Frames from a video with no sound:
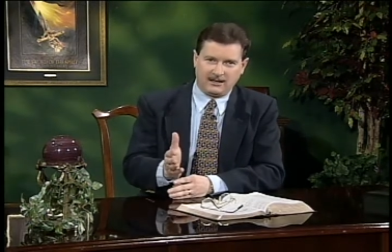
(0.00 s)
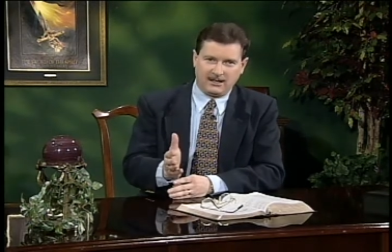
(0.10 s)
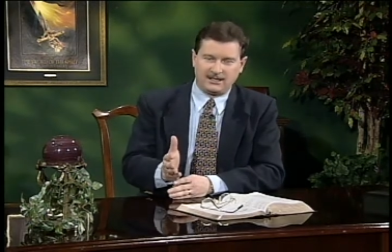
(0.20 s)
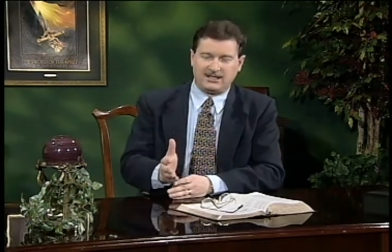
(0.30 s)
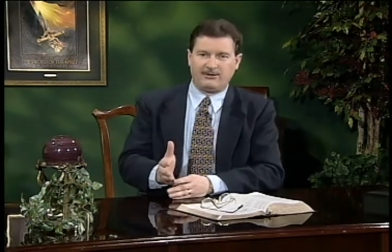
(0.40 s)

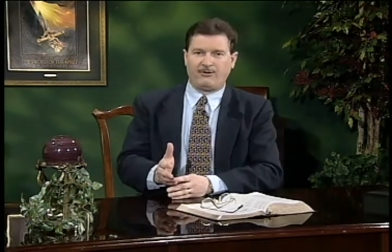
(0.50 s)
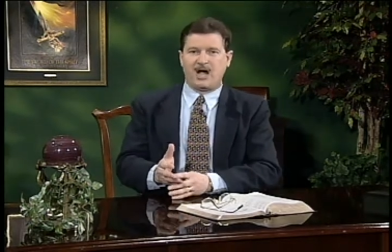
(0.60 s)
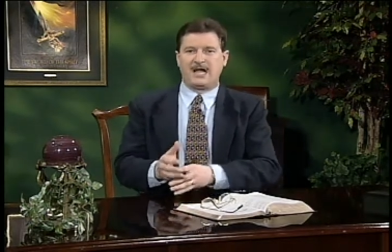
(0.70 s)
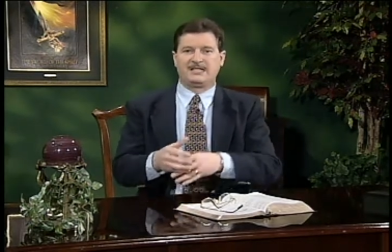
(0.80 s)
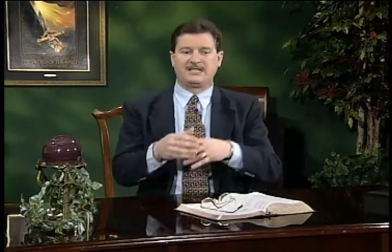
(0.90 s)
Its
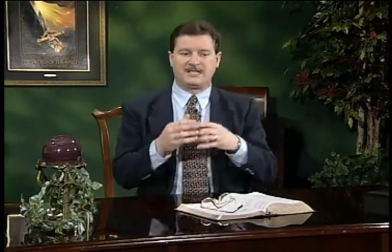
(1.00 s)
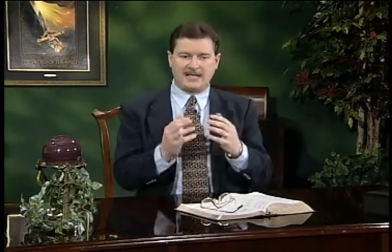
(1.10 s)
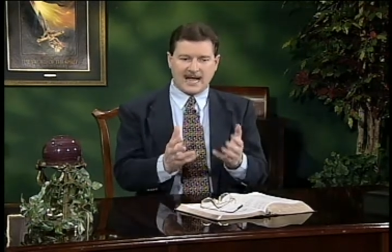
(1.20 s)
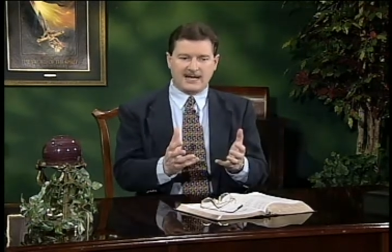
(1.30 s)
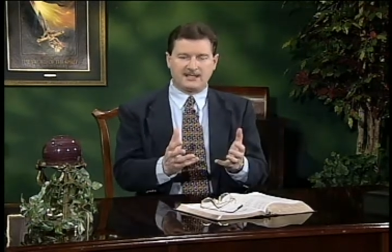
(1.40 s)
divine
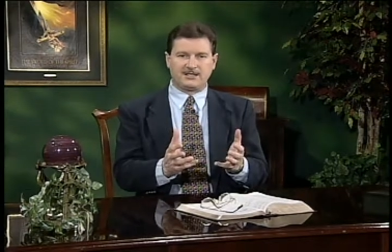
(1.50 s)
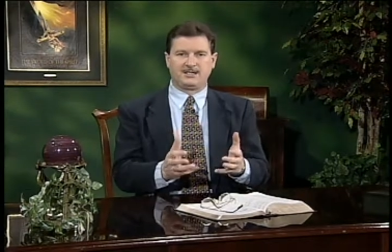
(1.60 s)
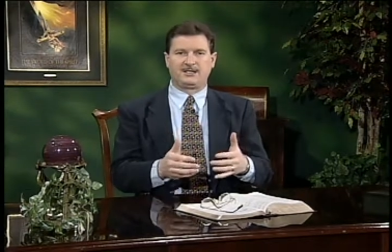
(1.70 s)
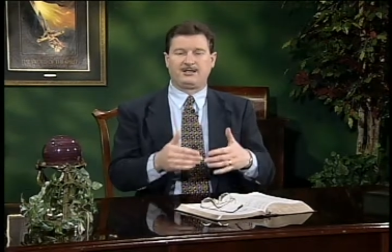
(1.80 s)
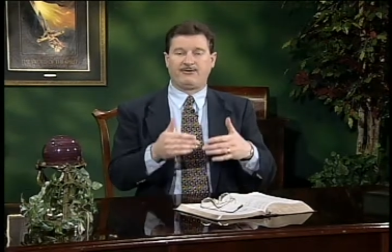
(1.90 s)
status,
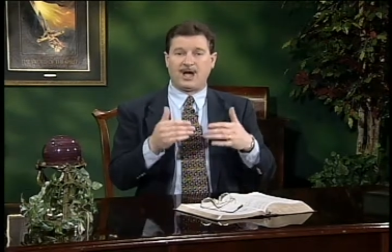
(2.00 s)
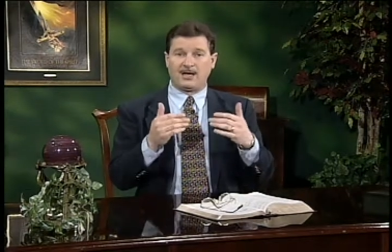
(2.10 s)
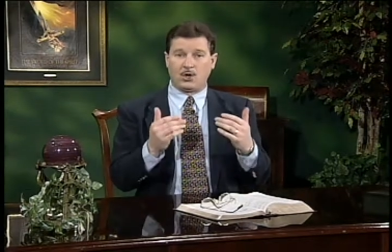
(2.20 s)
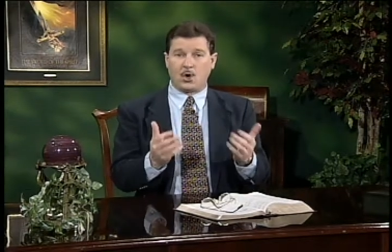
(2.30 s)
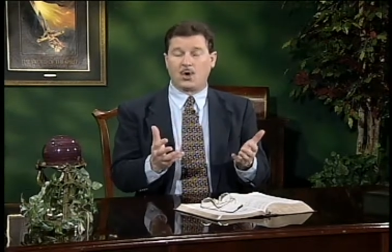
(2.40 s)
its
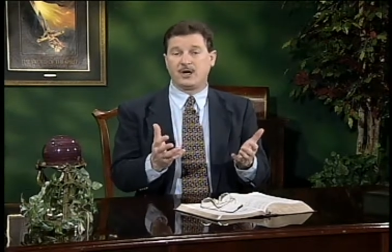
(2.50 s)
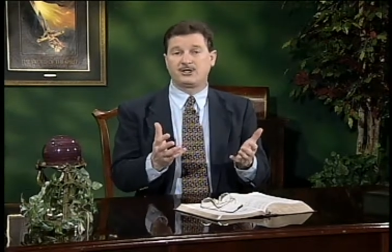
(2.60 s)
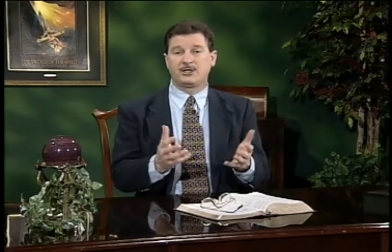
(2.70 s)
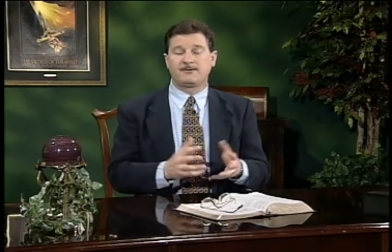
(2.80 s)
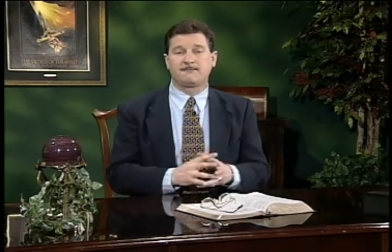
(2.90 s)
divine
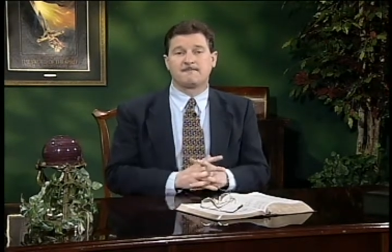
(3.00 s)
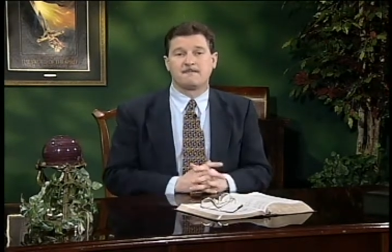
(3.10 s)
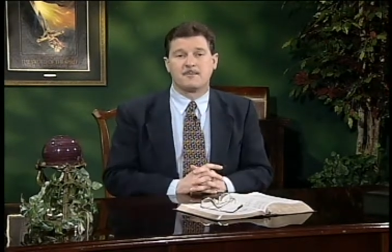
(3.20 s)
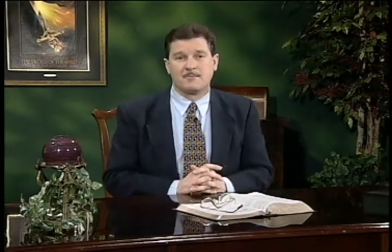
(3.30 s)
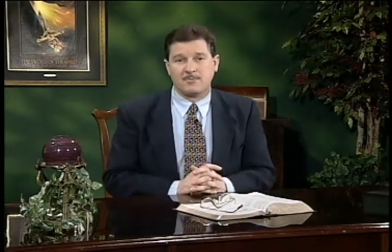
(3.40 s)
origin,
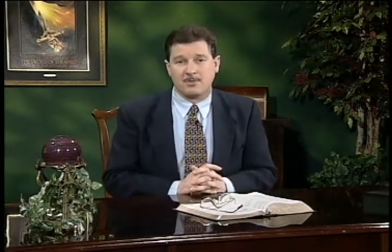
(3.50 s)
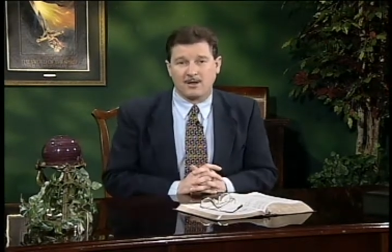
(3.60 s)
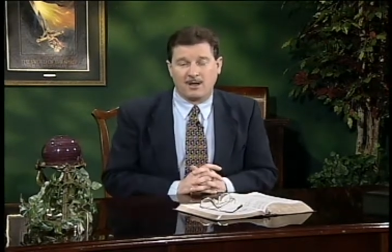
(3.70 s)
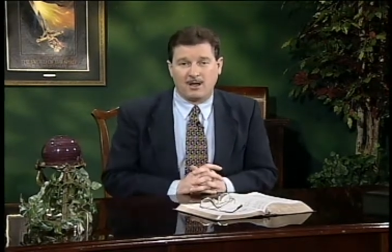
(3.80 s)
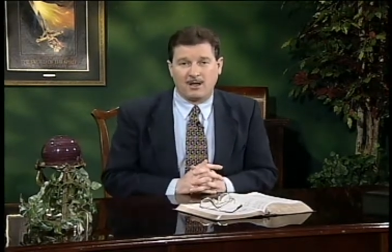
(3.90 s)

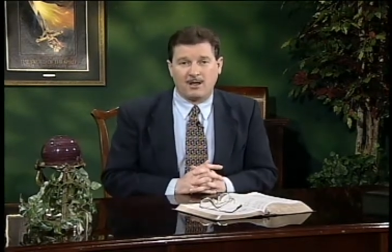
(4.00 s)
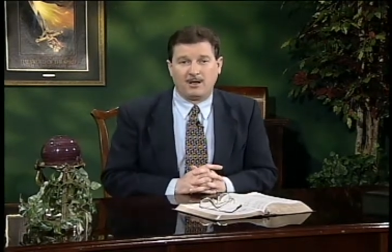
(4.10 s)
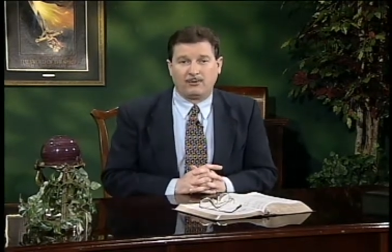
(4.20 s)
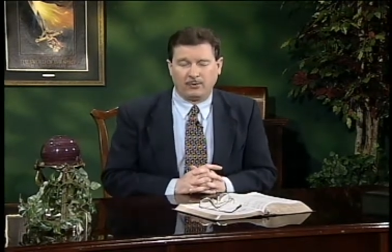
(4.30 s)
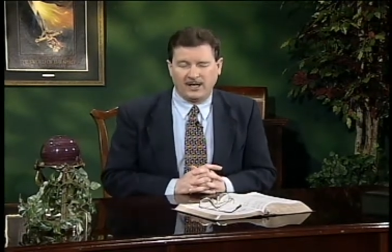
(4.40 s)

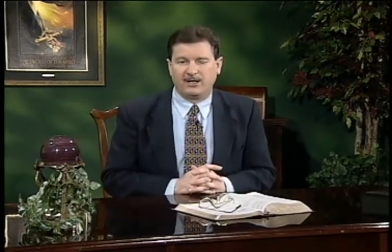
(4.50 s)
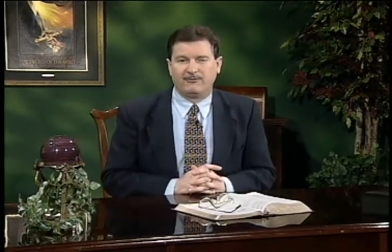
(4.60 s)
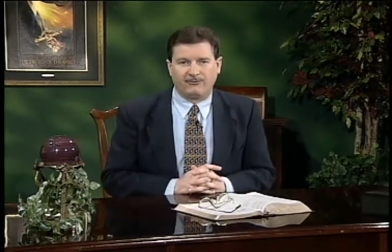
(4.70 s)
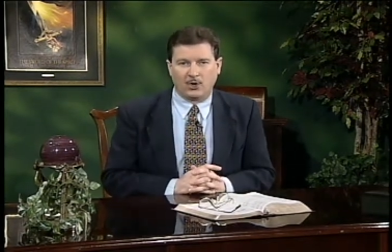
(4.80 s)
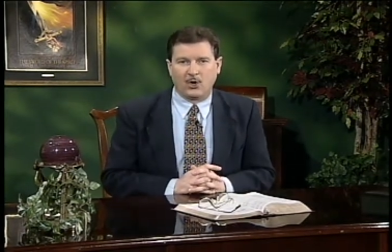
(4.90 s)

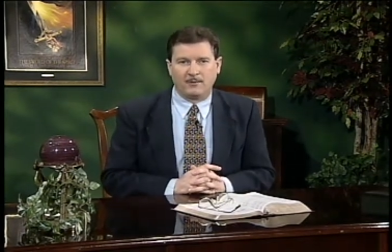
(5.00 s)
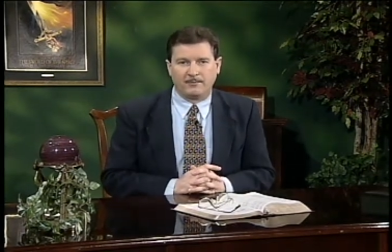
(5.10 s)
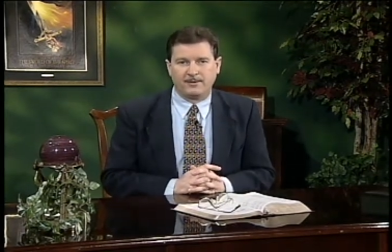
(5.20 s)
reconfirmed.